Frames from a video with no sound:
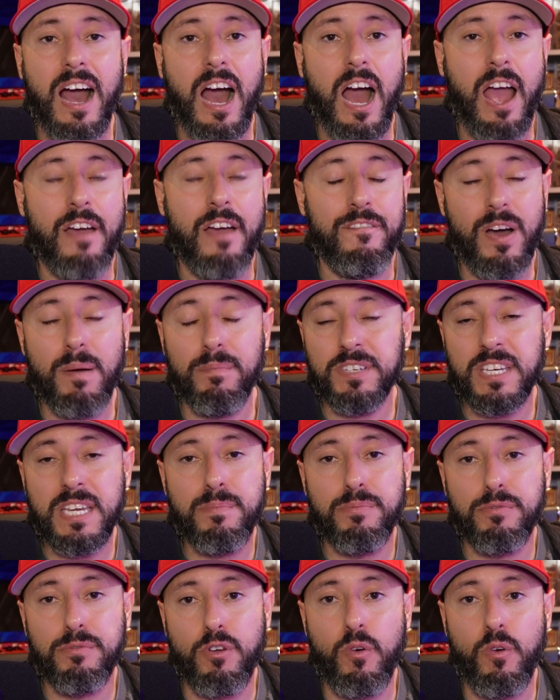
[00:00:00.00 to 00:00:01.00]
if I'm
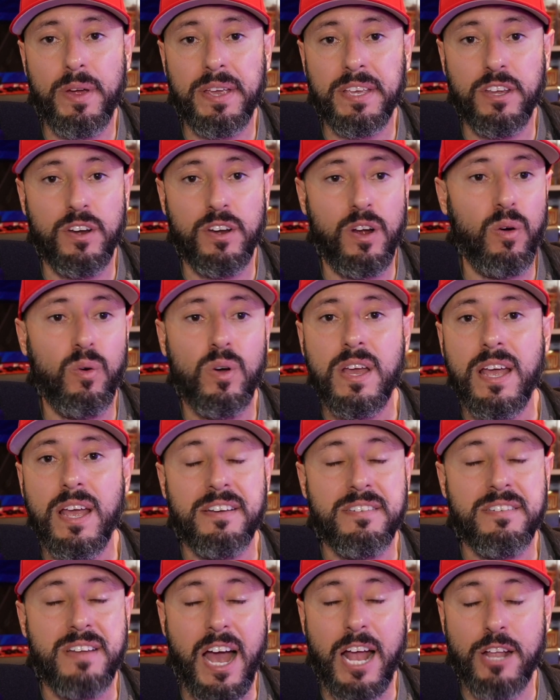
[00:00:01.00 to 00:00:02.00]
keep throwing, you know,
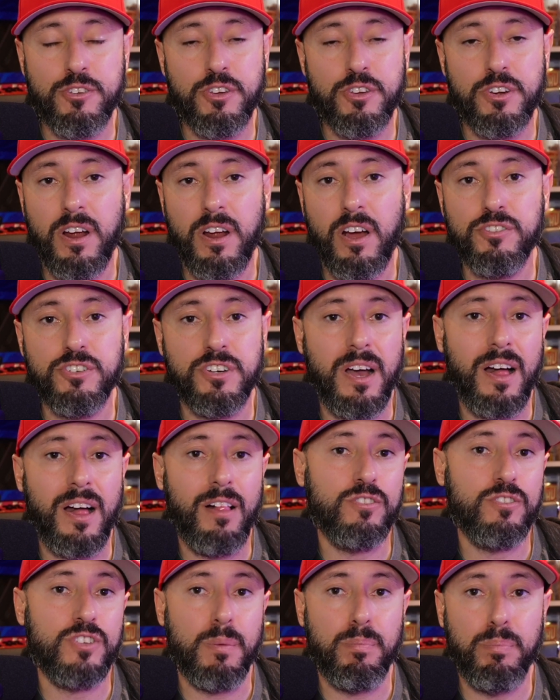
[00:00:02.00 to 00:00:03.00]
$900 or
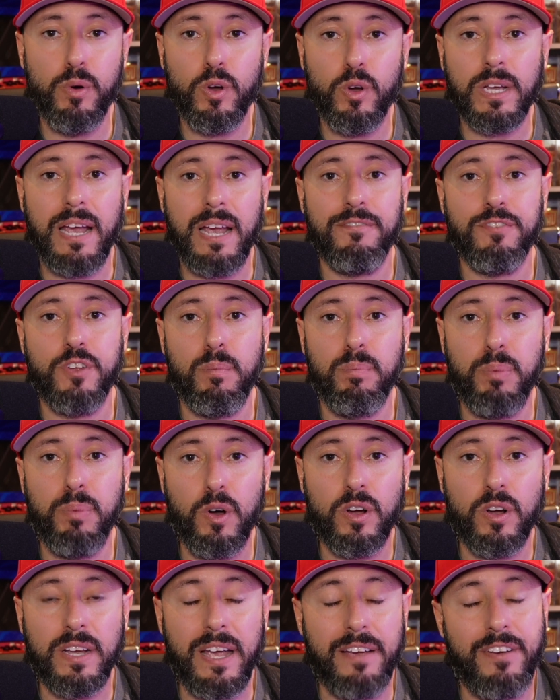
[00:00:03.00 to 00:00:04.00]
$100 at book after
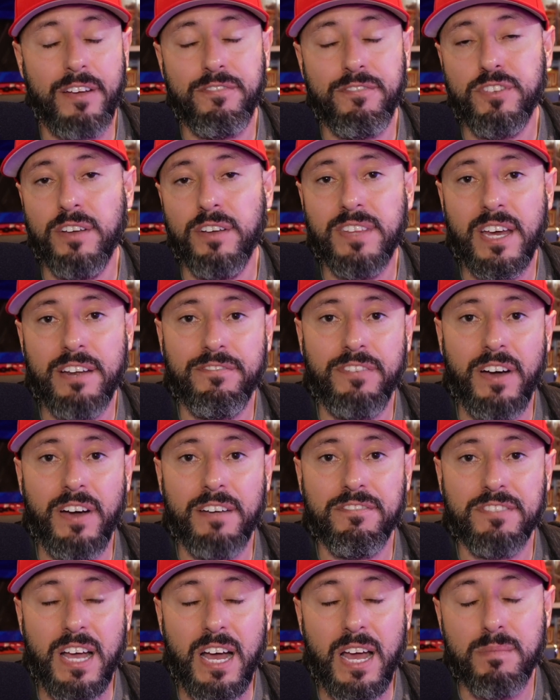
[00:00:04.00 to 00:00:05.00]
book, if I've done that
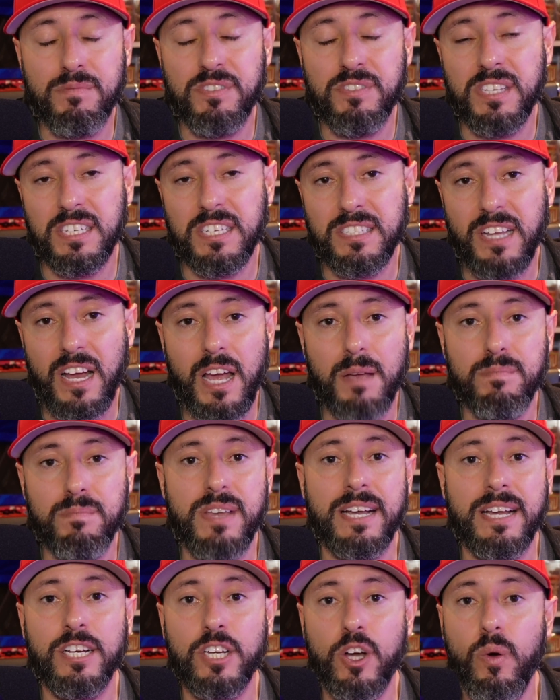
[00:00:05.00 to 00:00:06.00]
six times,
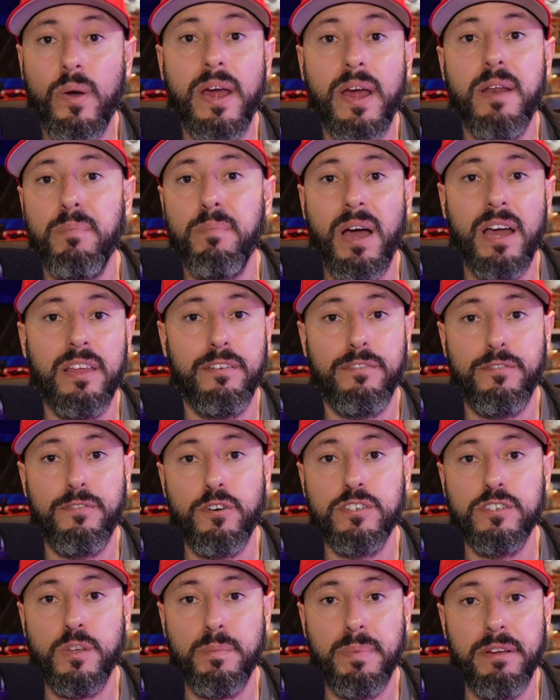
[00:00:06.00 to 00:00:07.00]
I can go ahead and buy the
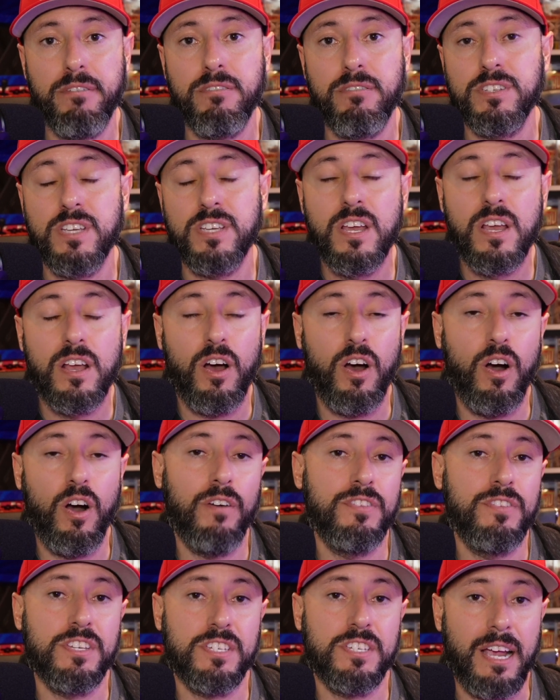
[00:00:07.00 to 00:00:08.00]
first appearance
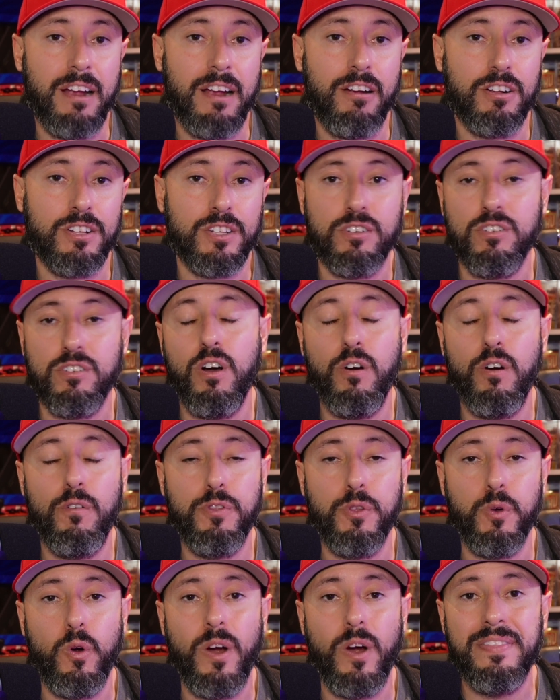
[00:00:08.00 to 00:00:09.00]
of this character, of
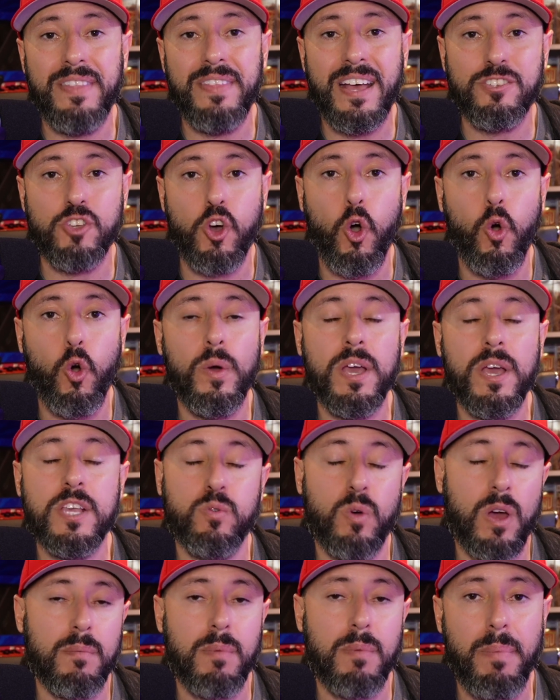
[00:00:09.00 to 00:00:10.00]
Thor. And that's always
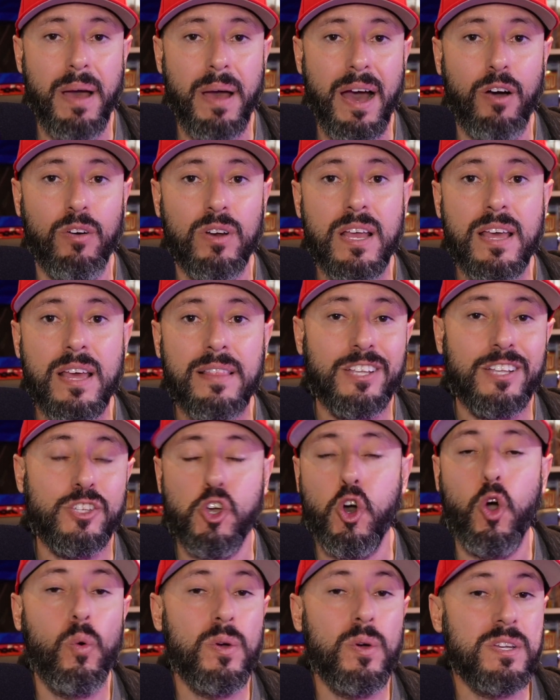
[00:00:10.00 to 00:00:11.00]
what I'm about. That's
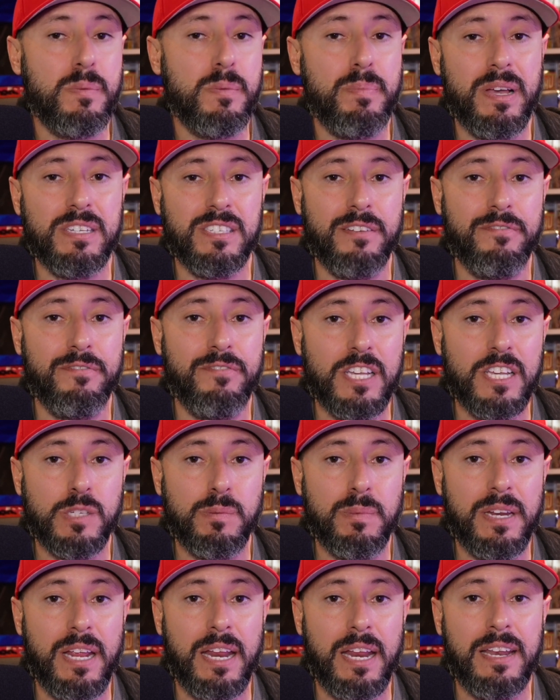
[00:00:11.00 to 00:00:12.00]
always the best
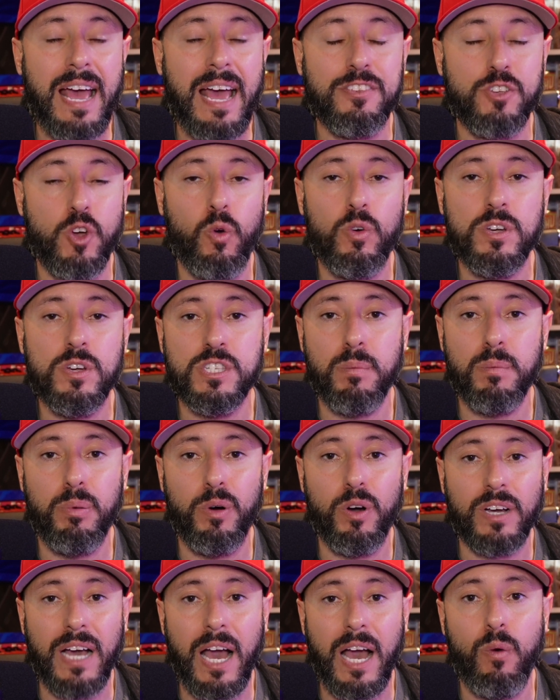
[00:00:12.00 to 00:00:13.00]
investment. And that's always the
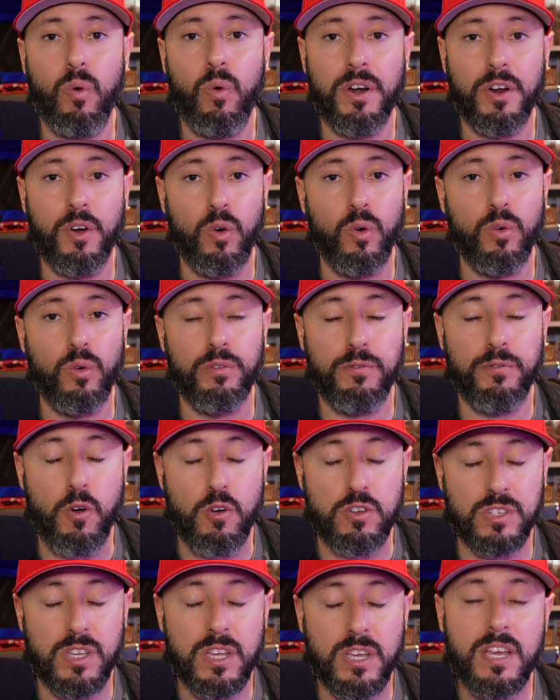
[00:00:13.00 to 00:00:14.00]
book I want to own
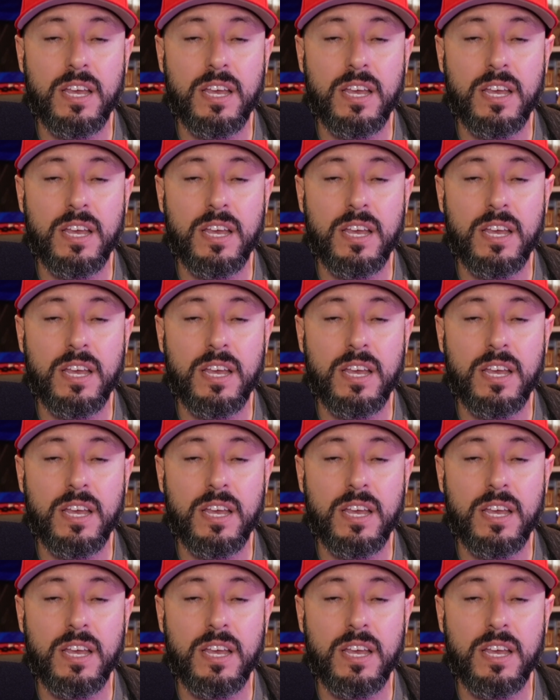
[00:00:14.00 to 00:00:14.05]
first.